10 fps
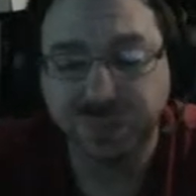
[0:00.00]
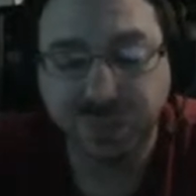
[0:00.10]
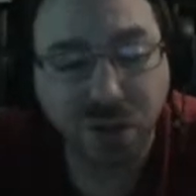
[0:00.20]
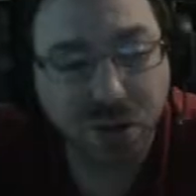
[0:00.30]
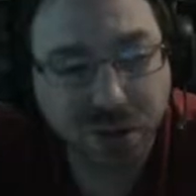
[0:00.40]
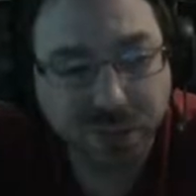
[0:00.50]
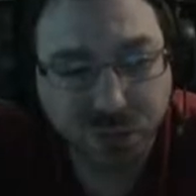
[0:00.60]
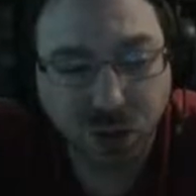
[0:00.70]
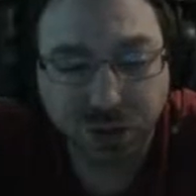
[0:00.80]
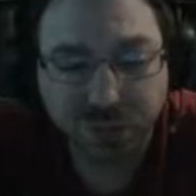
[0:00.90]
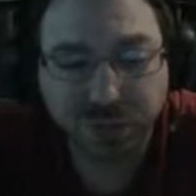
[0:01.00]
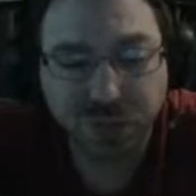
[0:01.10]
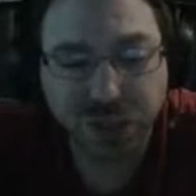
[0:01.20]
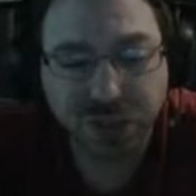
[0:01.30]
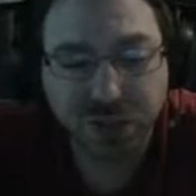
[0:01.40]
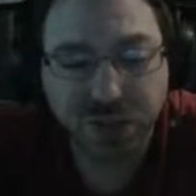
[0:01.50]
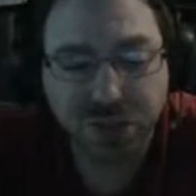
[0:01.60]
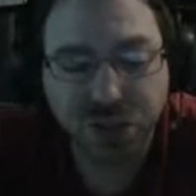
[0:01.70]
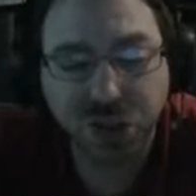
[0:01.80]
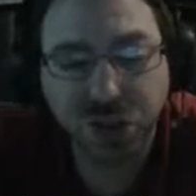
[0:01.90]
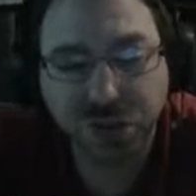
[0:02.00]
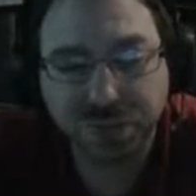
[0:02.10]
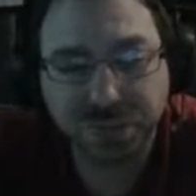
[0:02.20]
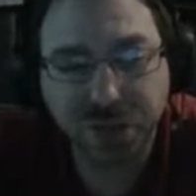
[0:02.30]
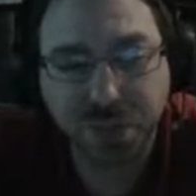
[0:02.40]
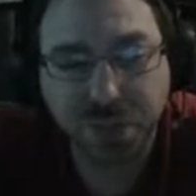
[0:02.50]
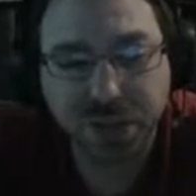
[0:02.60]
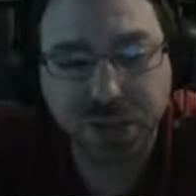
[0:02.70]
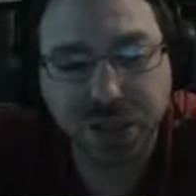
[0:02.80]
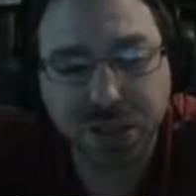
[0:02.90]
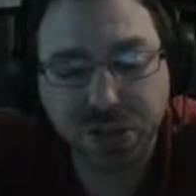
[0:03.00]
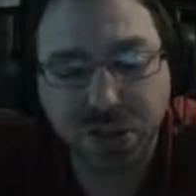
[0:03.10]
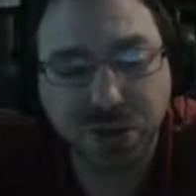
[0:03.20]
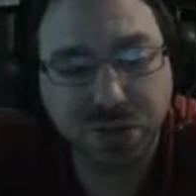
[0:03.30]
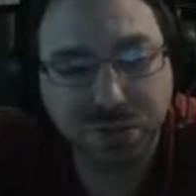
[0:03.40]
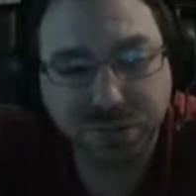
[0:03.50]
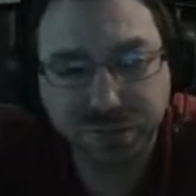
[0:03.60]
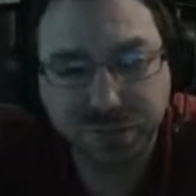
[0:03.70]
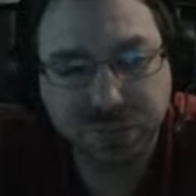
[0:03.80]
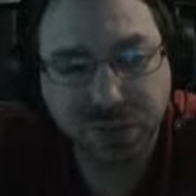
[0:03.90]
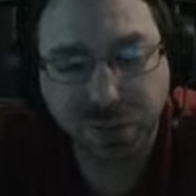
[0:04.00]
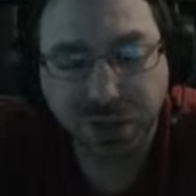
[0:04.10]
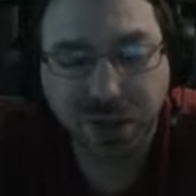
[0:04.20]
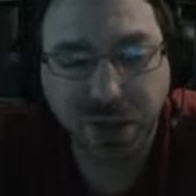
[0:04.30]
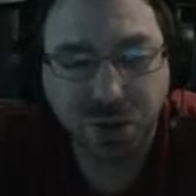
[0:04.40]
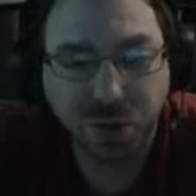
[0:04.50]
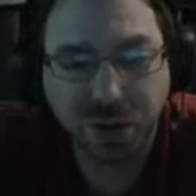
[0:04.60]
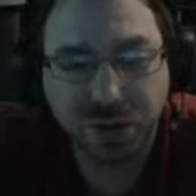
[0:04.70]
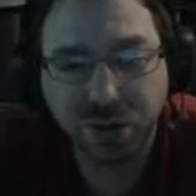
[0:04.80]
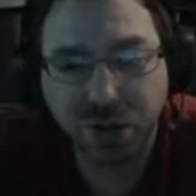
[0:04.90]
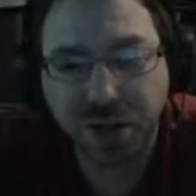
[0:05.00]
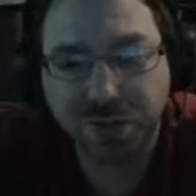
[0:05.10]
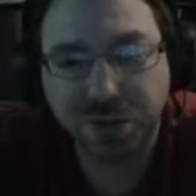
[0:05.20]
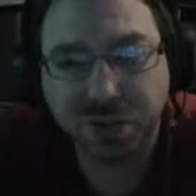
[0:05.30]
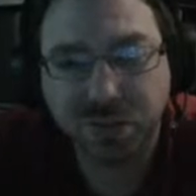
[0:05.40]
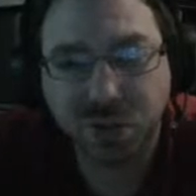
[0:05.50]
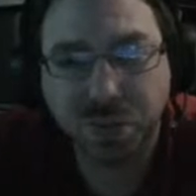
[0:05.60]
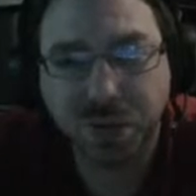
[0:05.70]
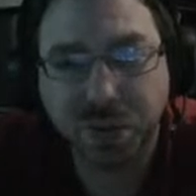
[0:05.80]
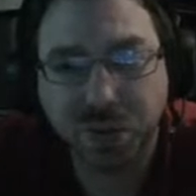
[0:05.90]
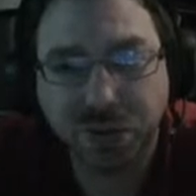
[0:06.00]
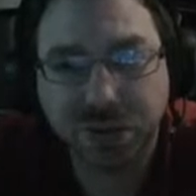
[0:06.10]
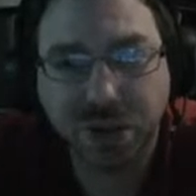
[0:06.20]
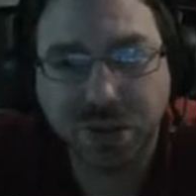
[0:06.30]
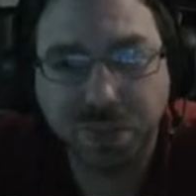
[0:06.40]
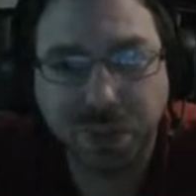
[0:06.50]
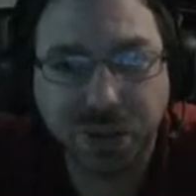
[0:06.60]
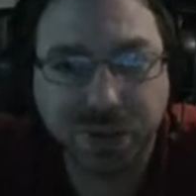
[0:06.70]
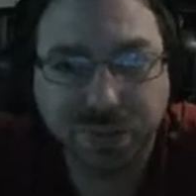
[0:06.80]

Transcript: Okay. Well, it's your NPC, so I mean, I don't want you to have to role play with yourself, but